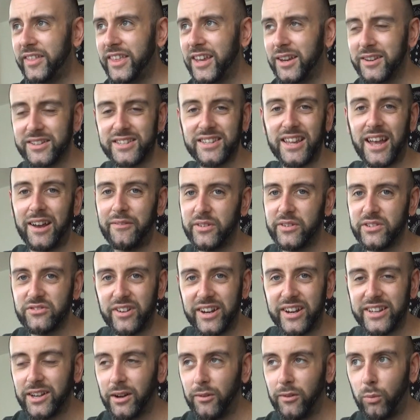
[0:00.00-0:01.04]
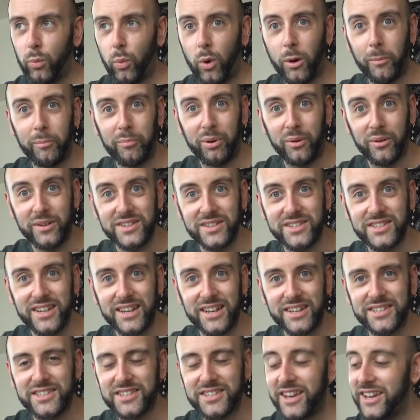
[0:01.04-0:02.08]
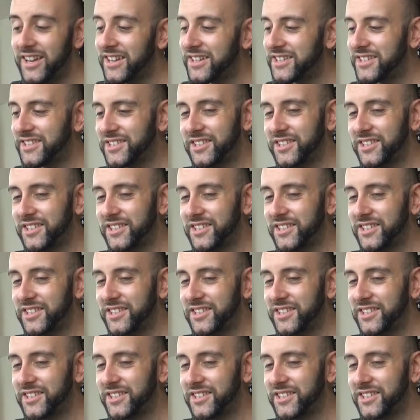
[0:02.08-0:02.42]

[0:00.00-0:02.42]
I think it's an average rating of 1.66.